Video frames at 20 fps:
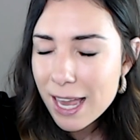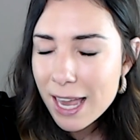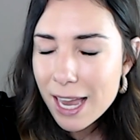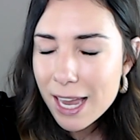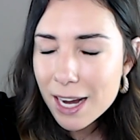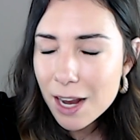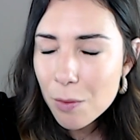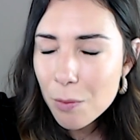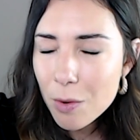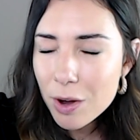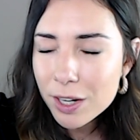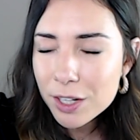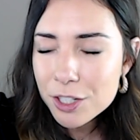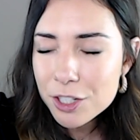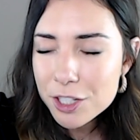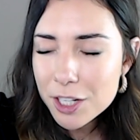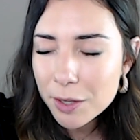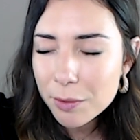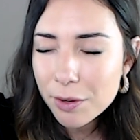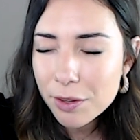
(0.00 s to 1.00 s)
And I wanna
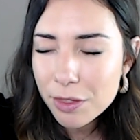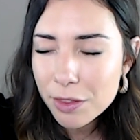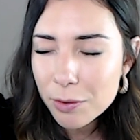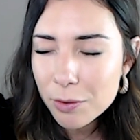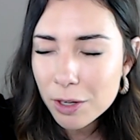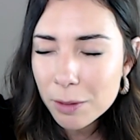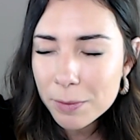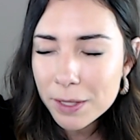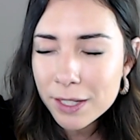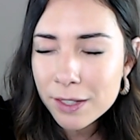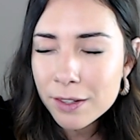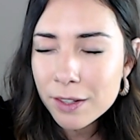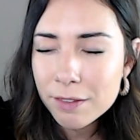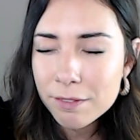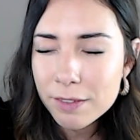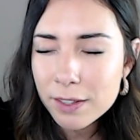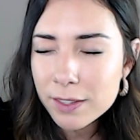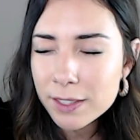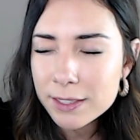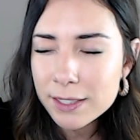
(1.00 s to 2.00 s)
share with you, and I'm hearing
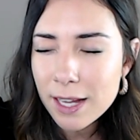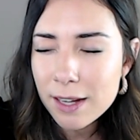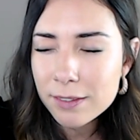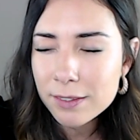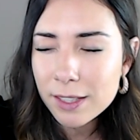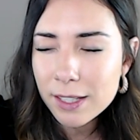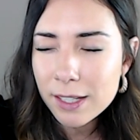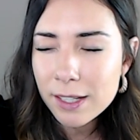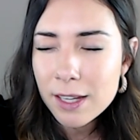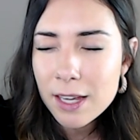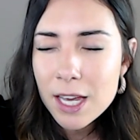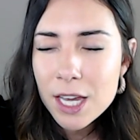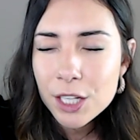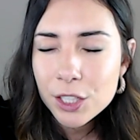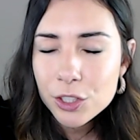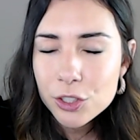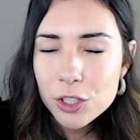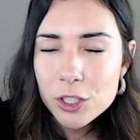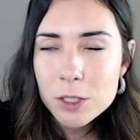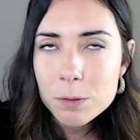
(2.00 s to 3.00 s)
very loudly,
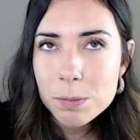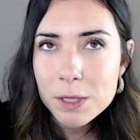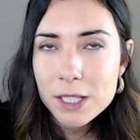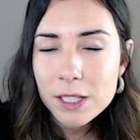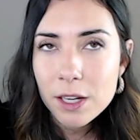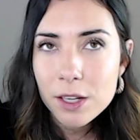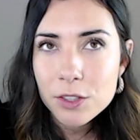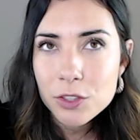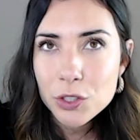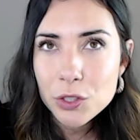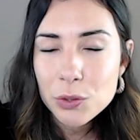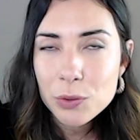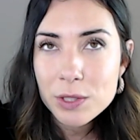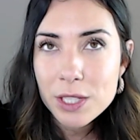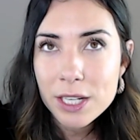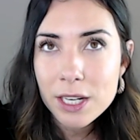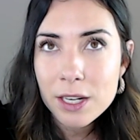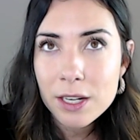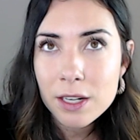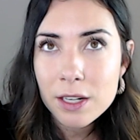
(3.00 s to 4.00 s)
just because you
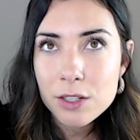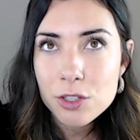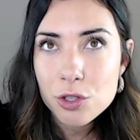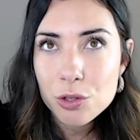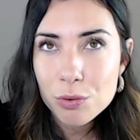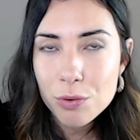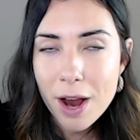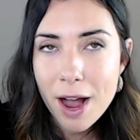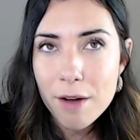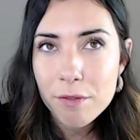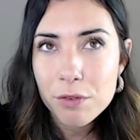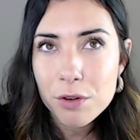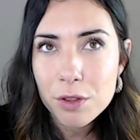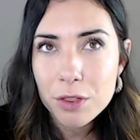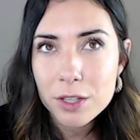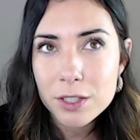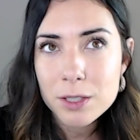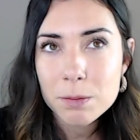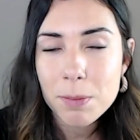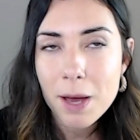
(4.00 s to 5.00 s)
didn't travel
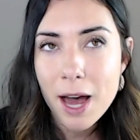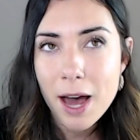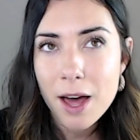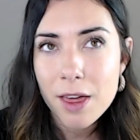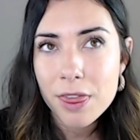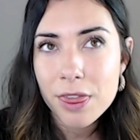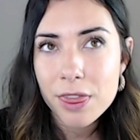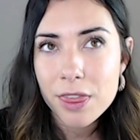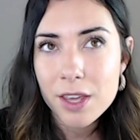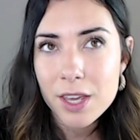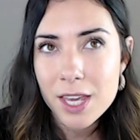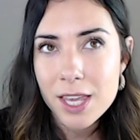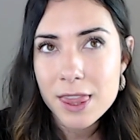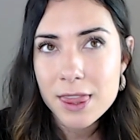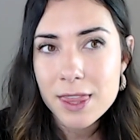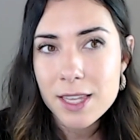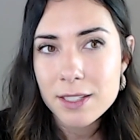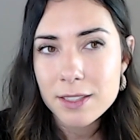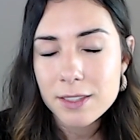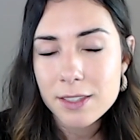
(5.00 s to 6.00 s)
this path
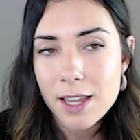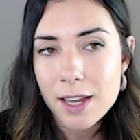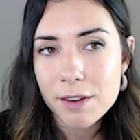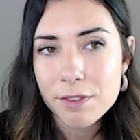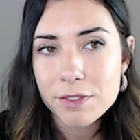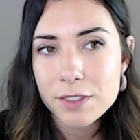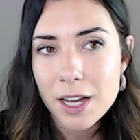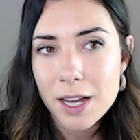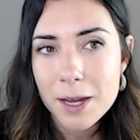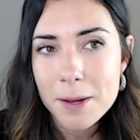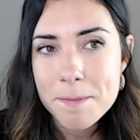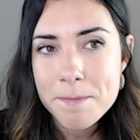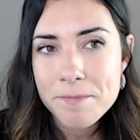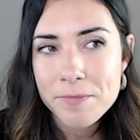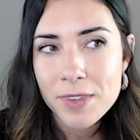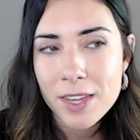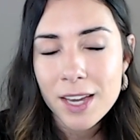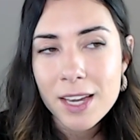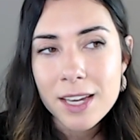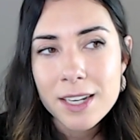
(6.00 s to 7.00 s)
in this lifetime
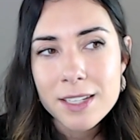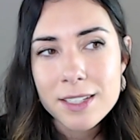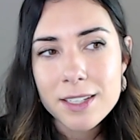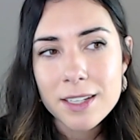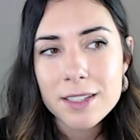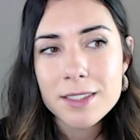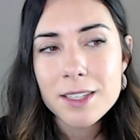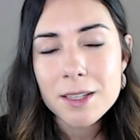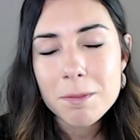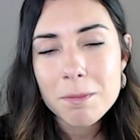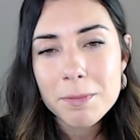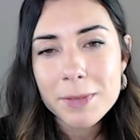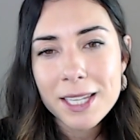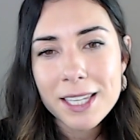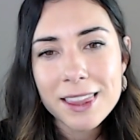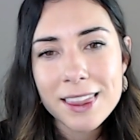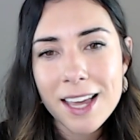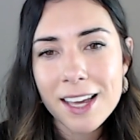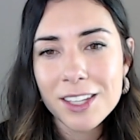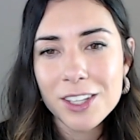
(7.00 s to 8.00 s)
doesn't
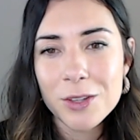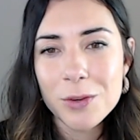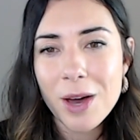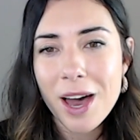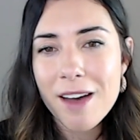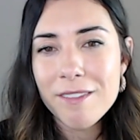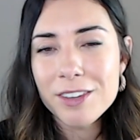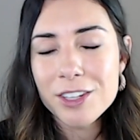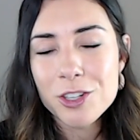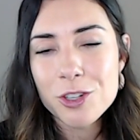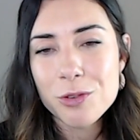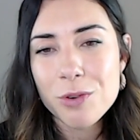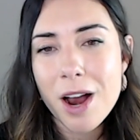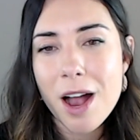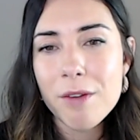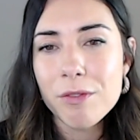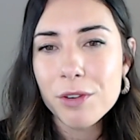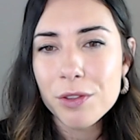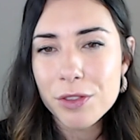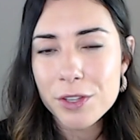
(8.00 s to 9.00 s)
mean that you haven't
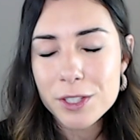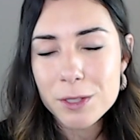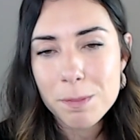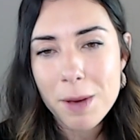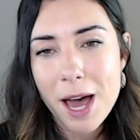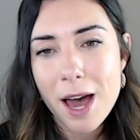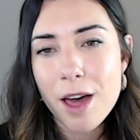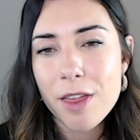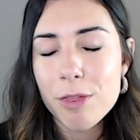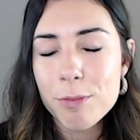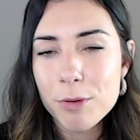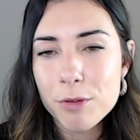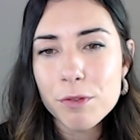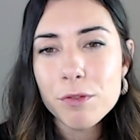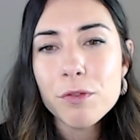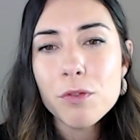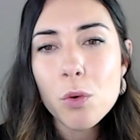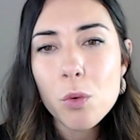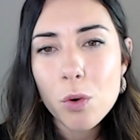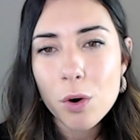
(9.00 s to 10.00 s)
traveled this path
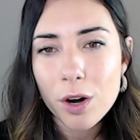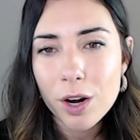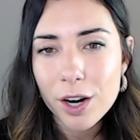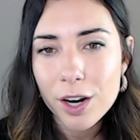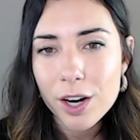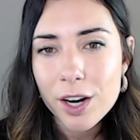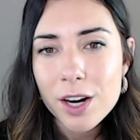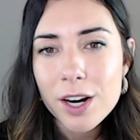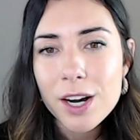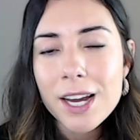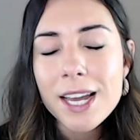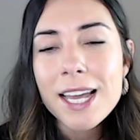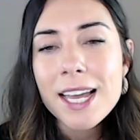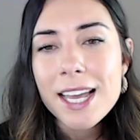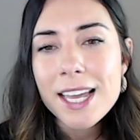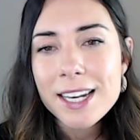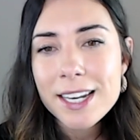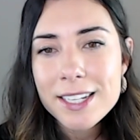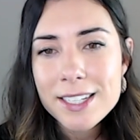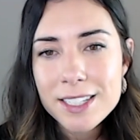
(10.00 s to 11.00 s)
before
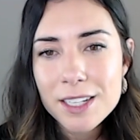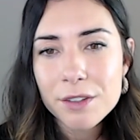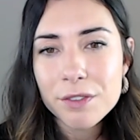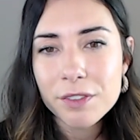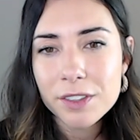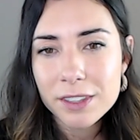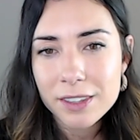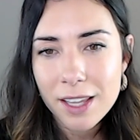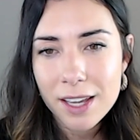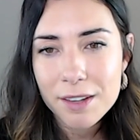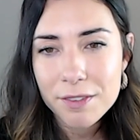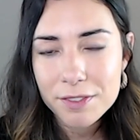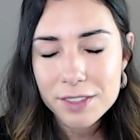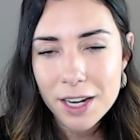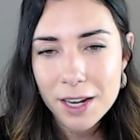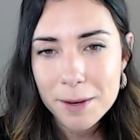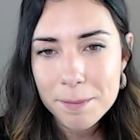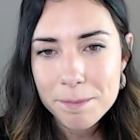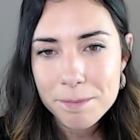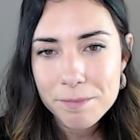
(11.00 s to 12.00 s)
in a different
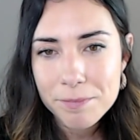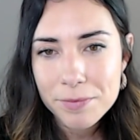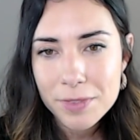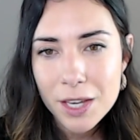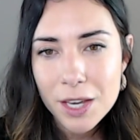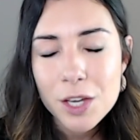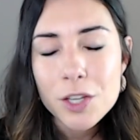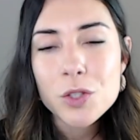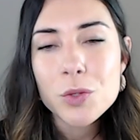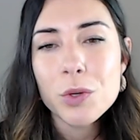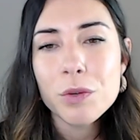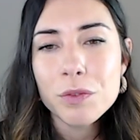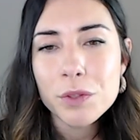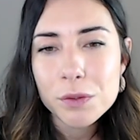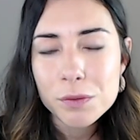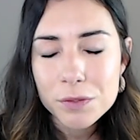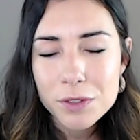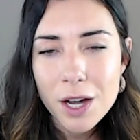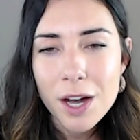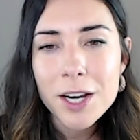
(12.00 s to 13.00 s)
lifetime. So if
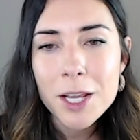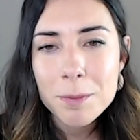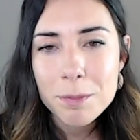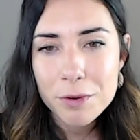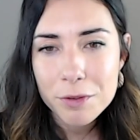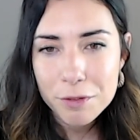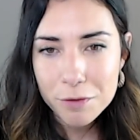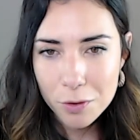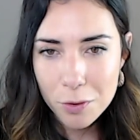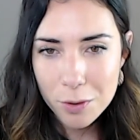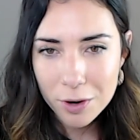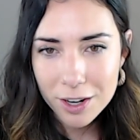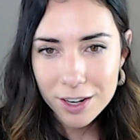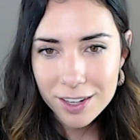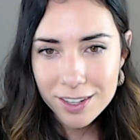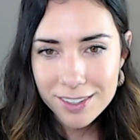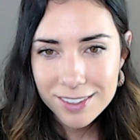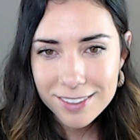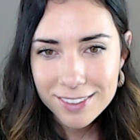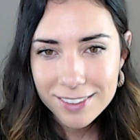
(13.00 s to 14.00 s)
you've done it
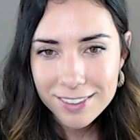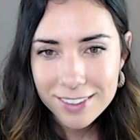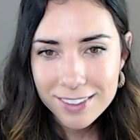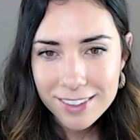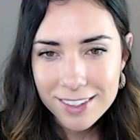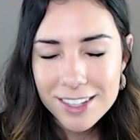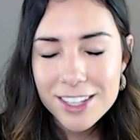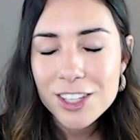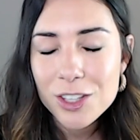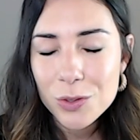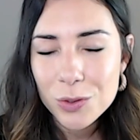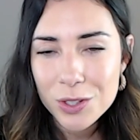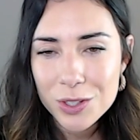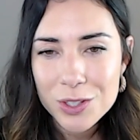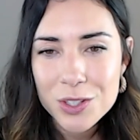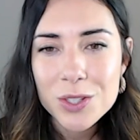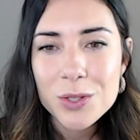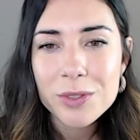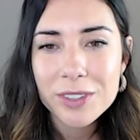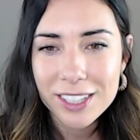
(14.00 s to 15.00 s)
before, you can
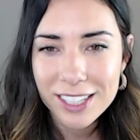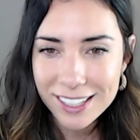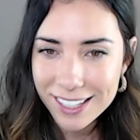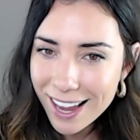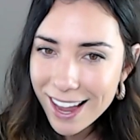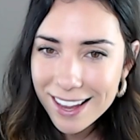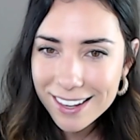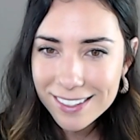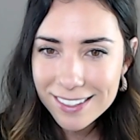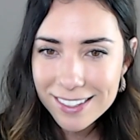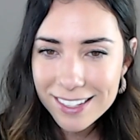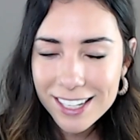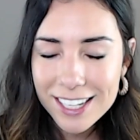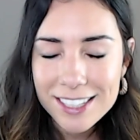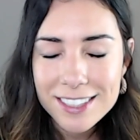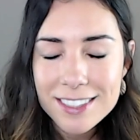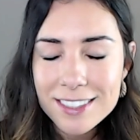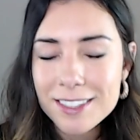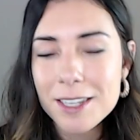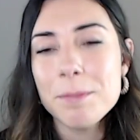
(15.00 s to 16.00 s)
do it again.
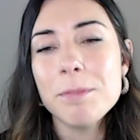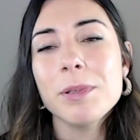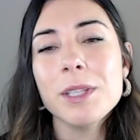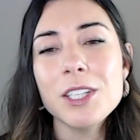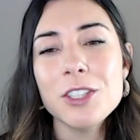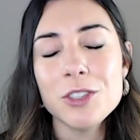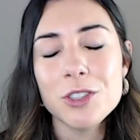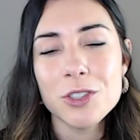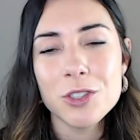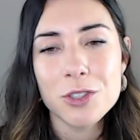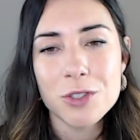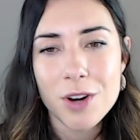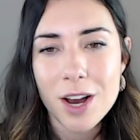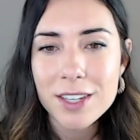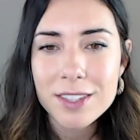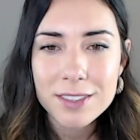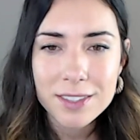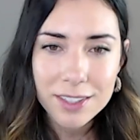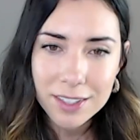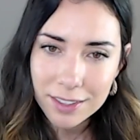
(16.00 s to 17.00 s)
It's simply just
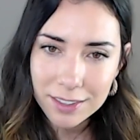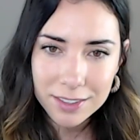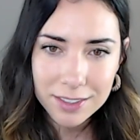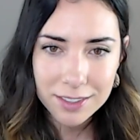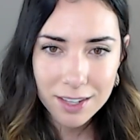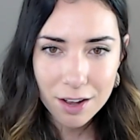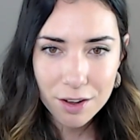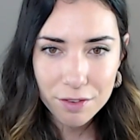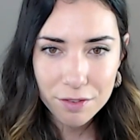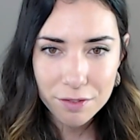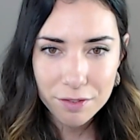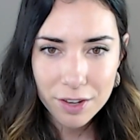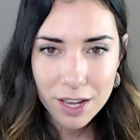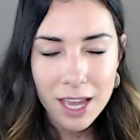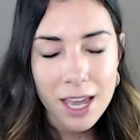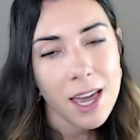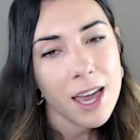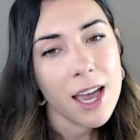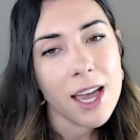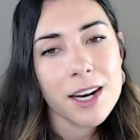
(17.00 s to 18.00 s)
trusting yourself,
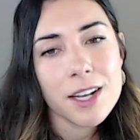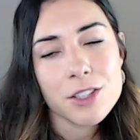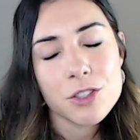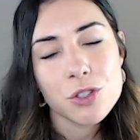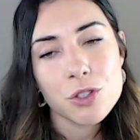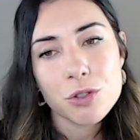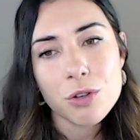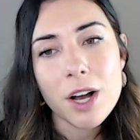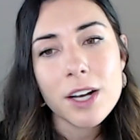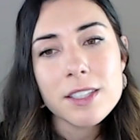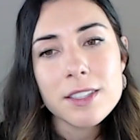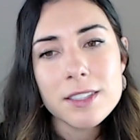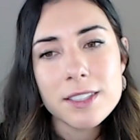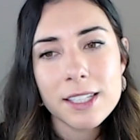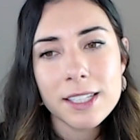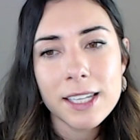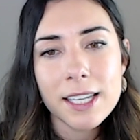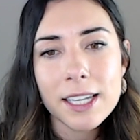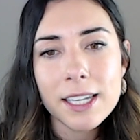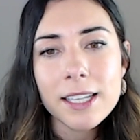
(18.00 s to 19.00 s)
and it's
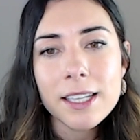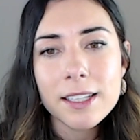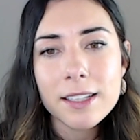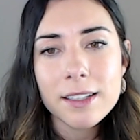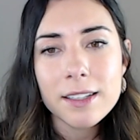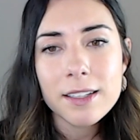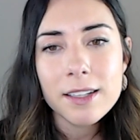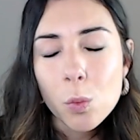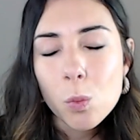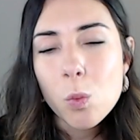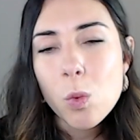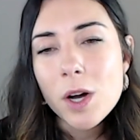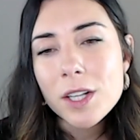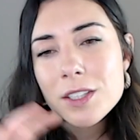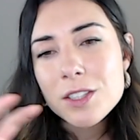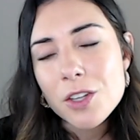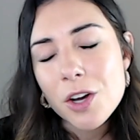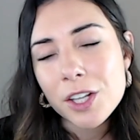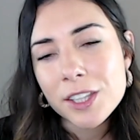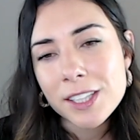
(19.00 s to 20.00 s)
trusting in
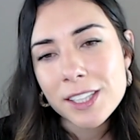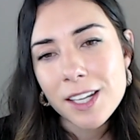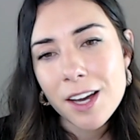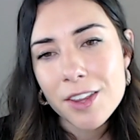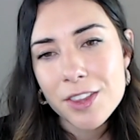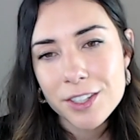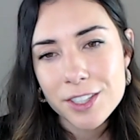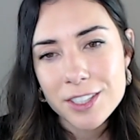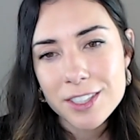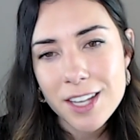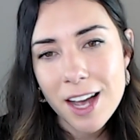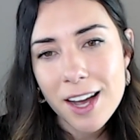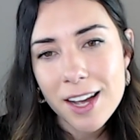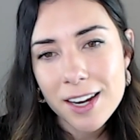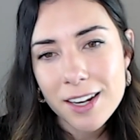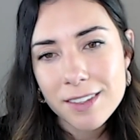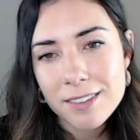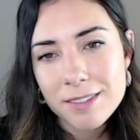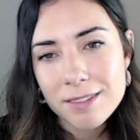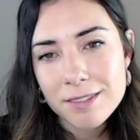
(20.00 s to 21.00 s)
what's on the other
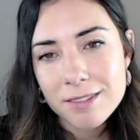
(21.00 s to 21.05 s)
side.